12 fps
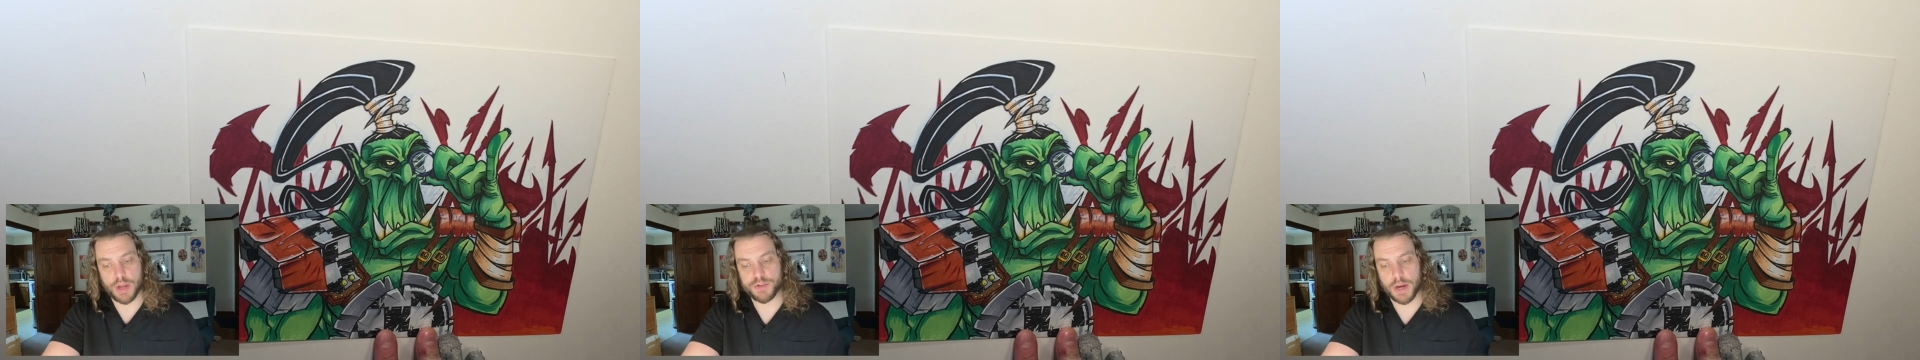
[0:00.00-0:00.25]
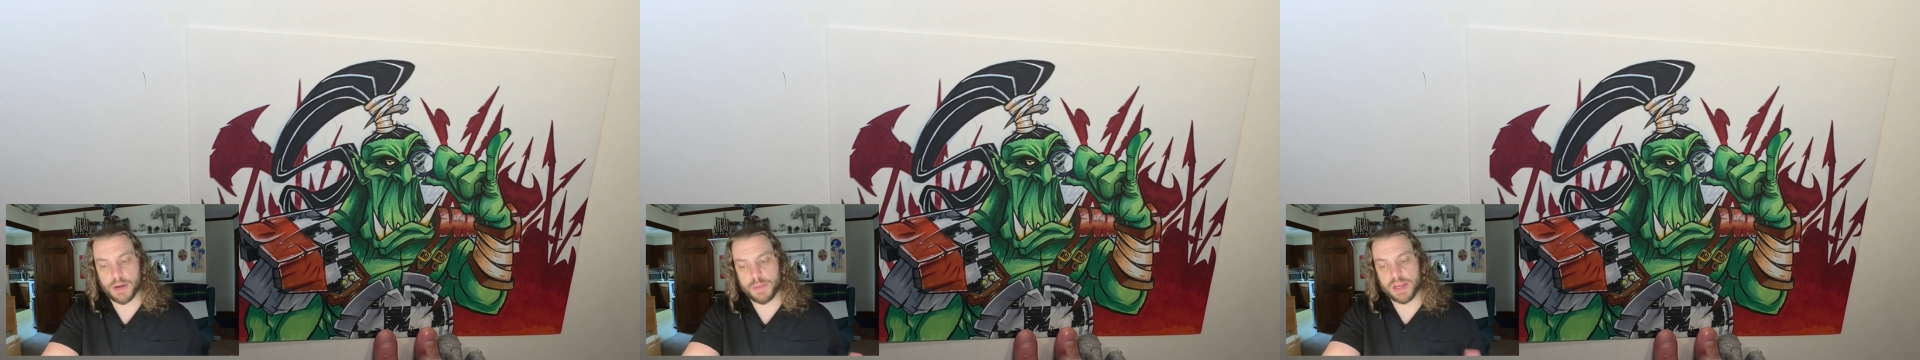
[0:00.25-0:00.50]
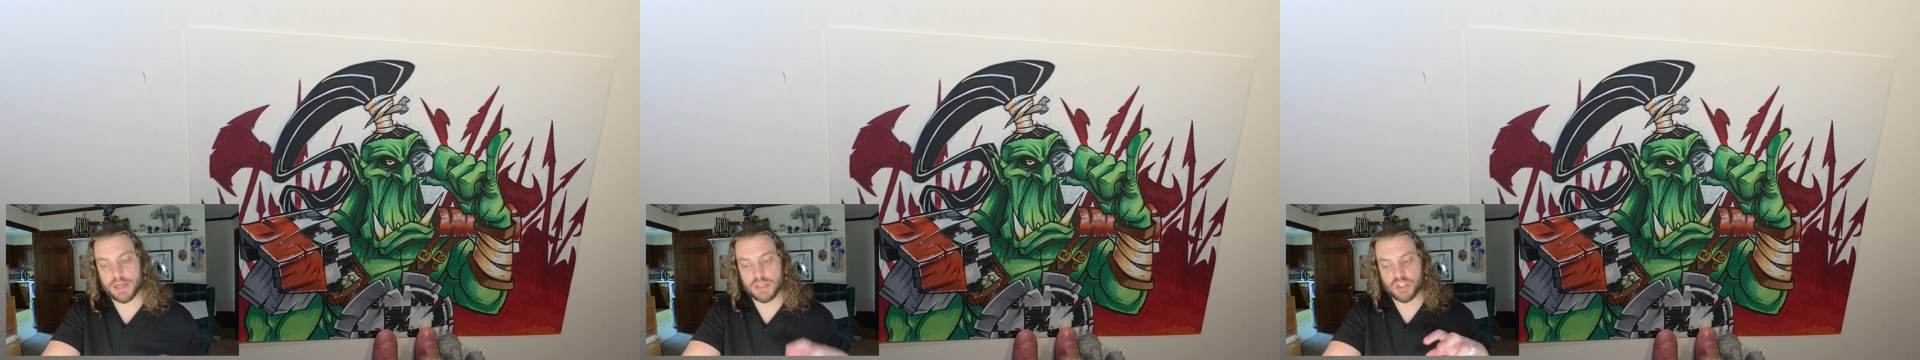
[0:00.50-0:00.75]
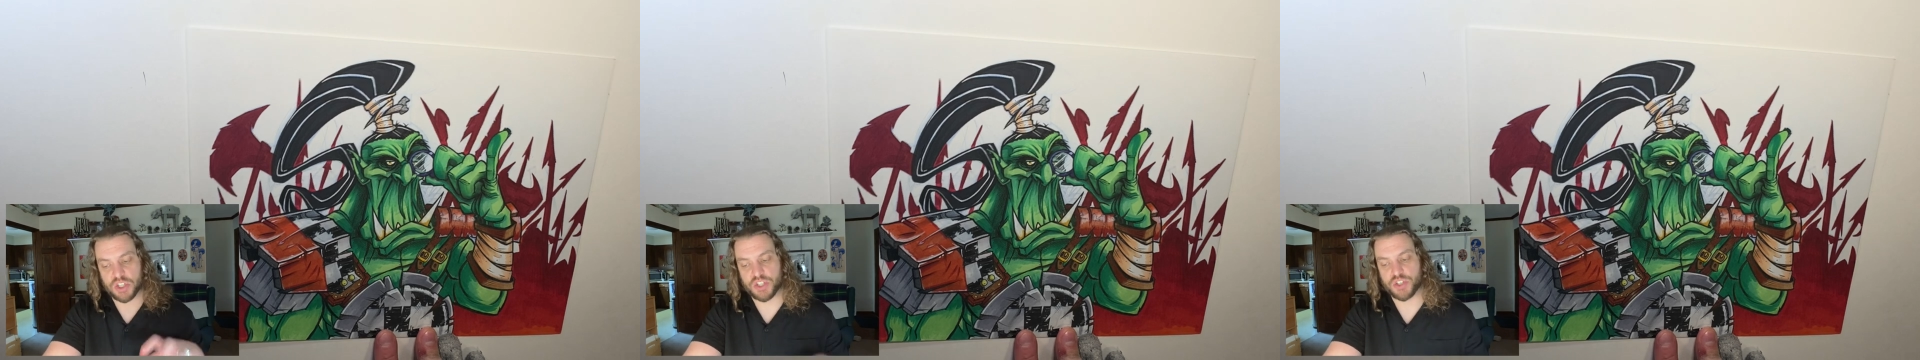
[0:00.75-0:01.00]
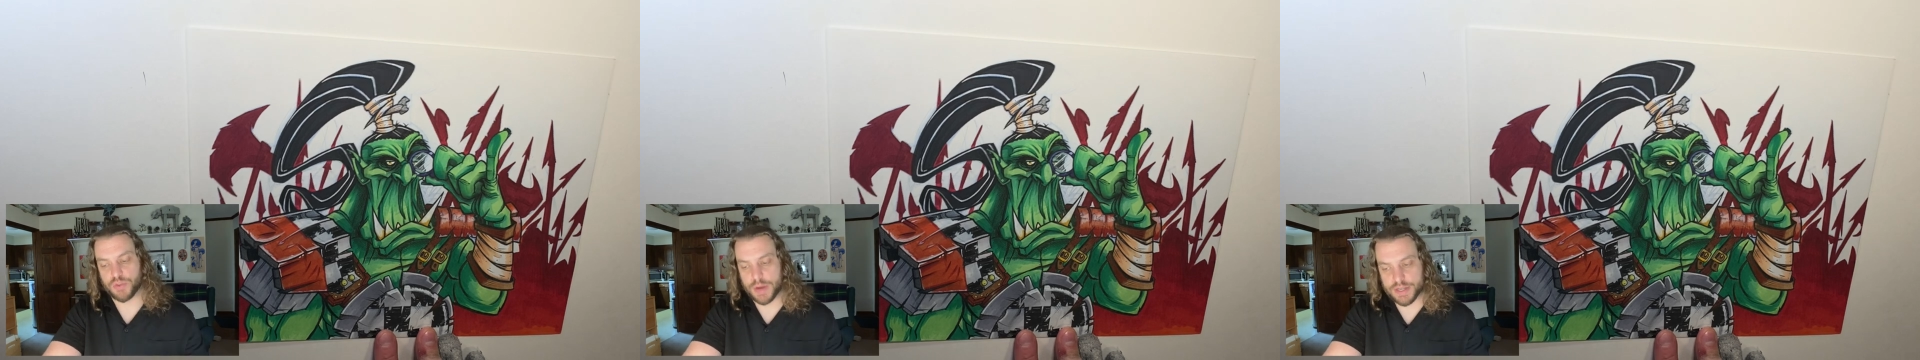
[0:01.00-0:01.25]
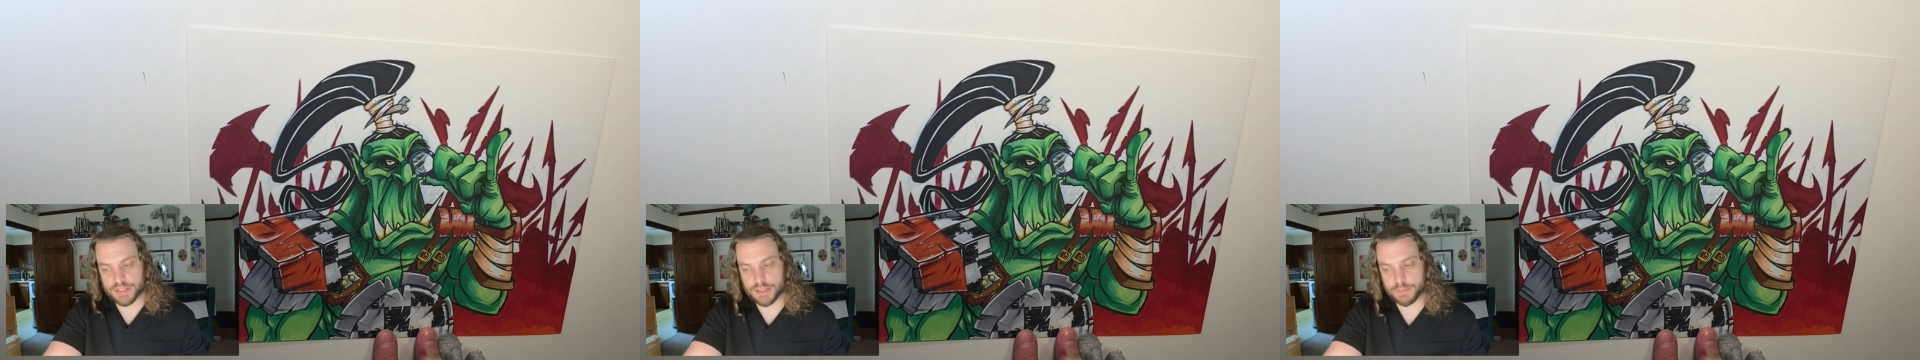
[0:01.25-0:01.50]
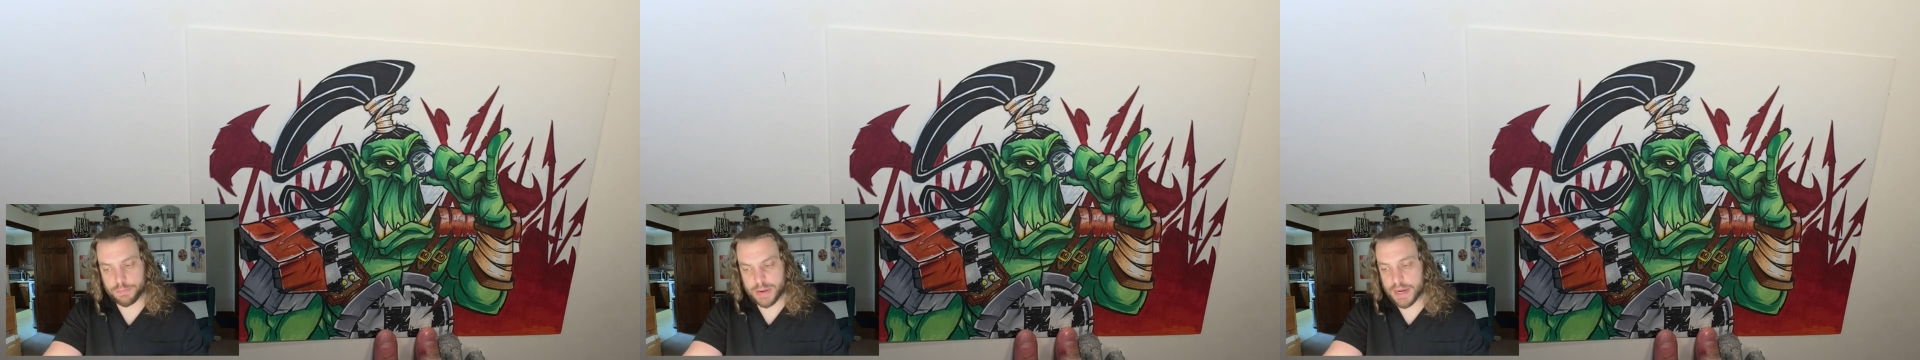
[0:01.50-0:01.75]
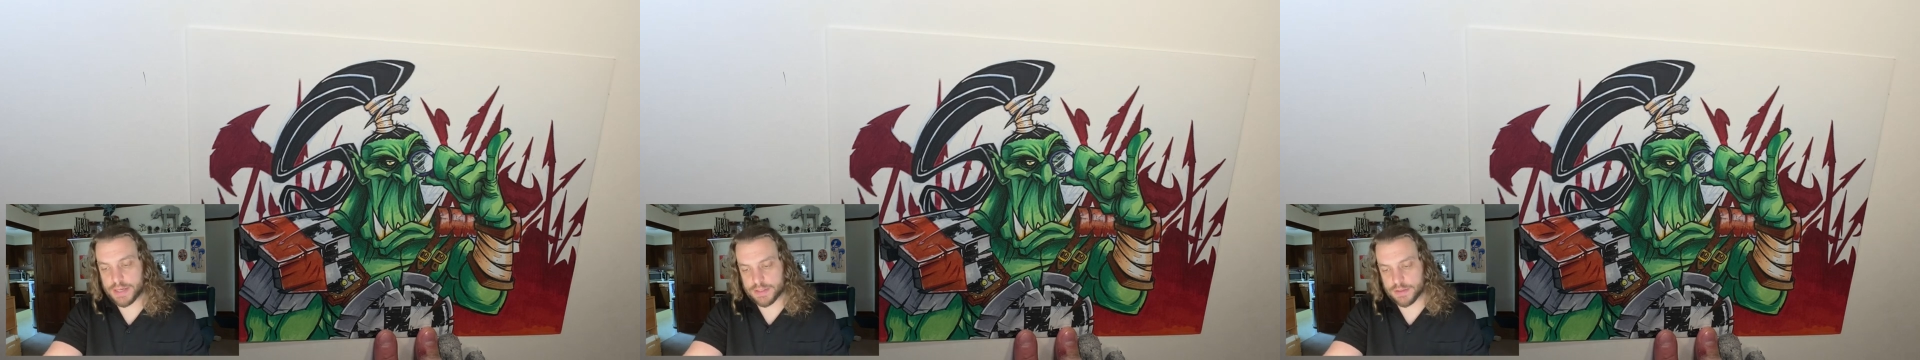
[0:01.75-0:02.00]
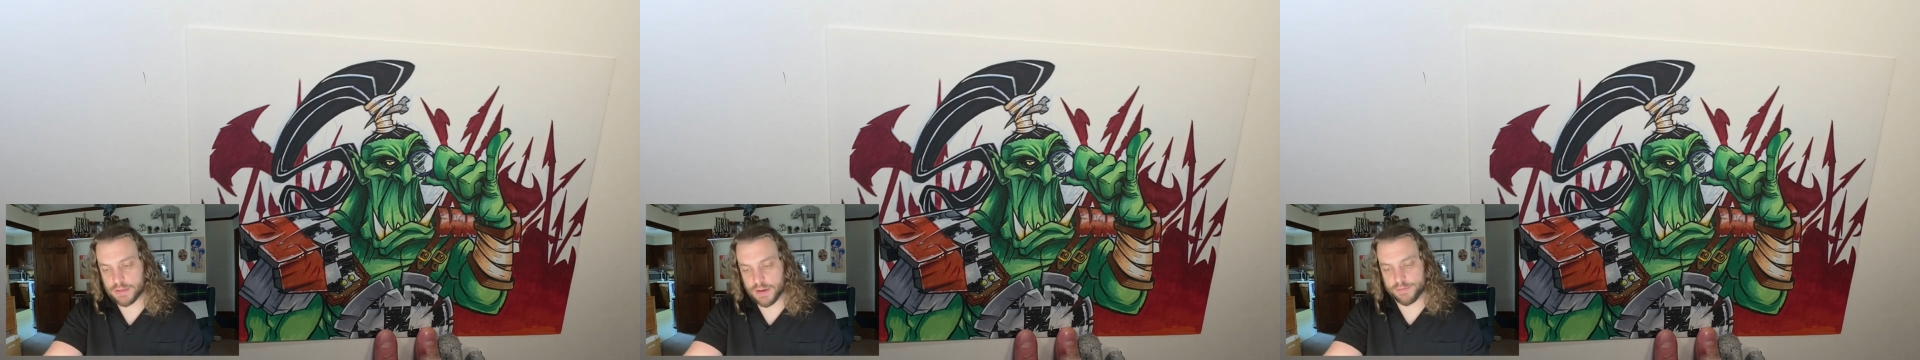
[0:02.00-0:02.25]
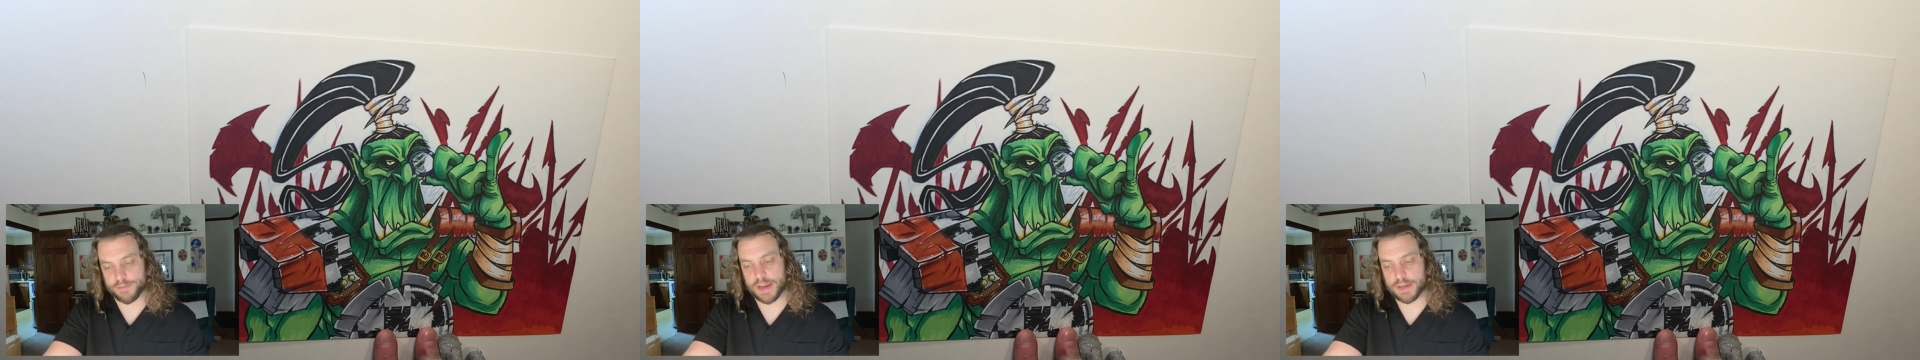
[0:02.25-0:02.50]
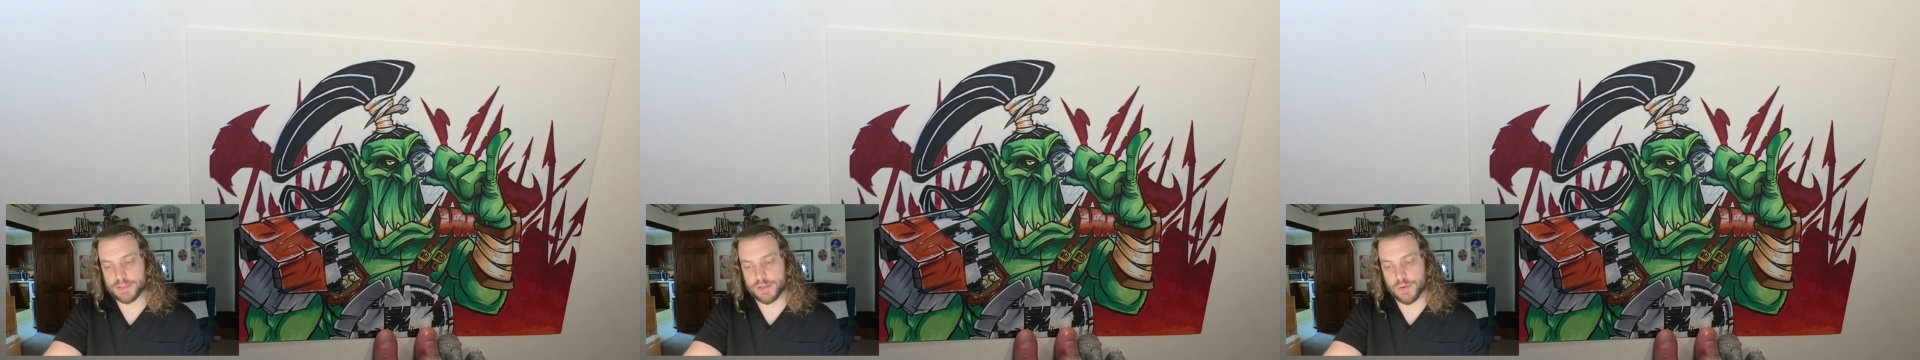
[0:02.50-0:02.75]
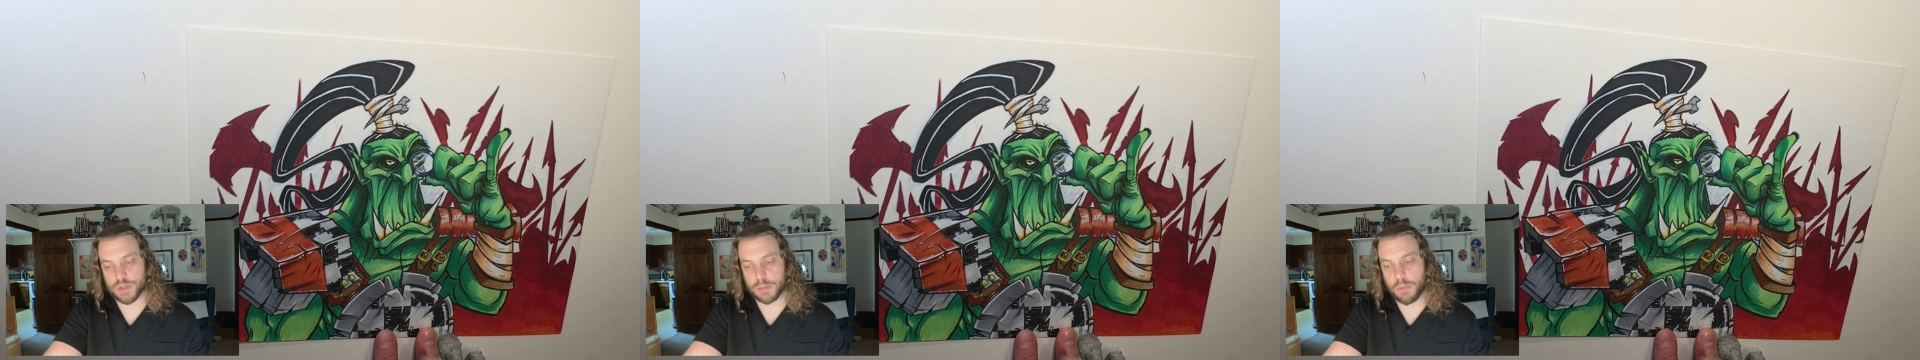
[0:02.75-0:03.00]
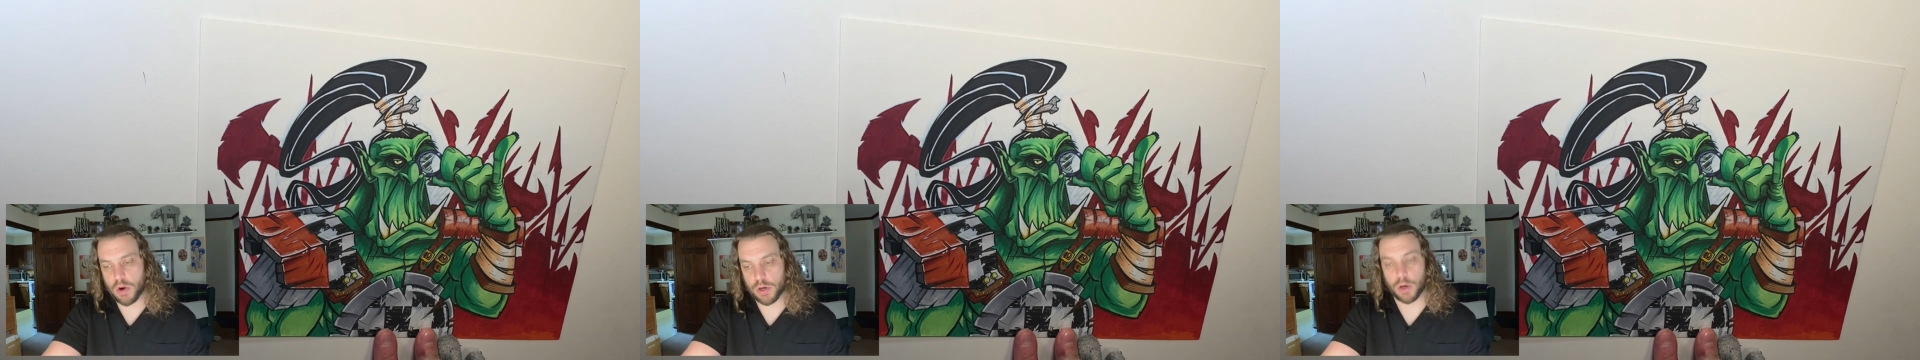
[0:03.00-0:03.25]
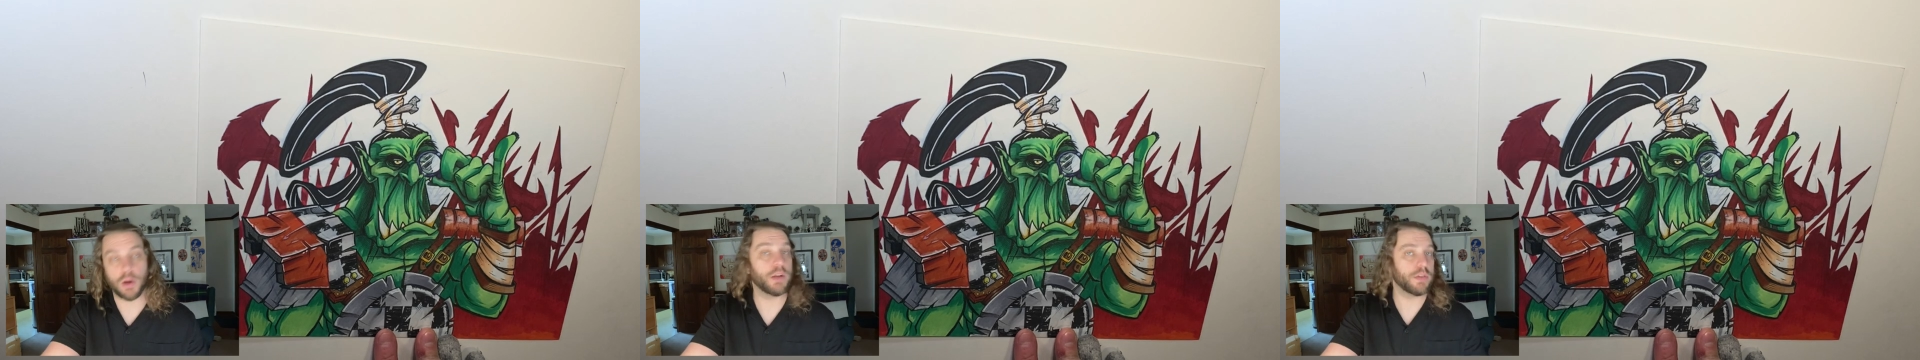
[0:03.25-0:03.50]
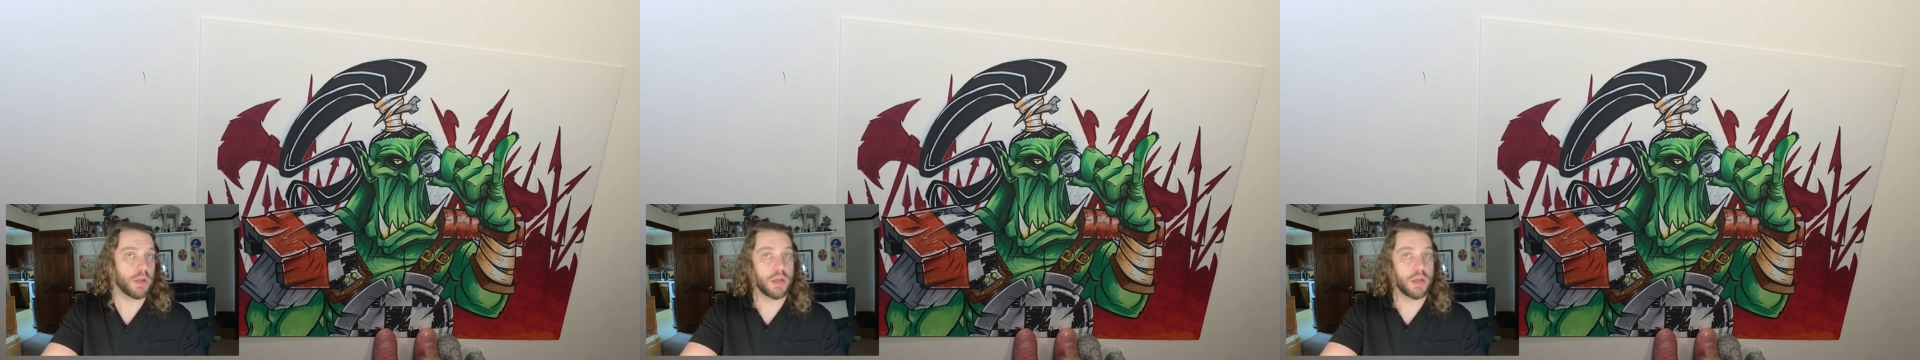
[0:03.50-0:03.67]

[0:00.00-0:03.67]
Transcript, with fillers: I tried making distressed paint effect using marker and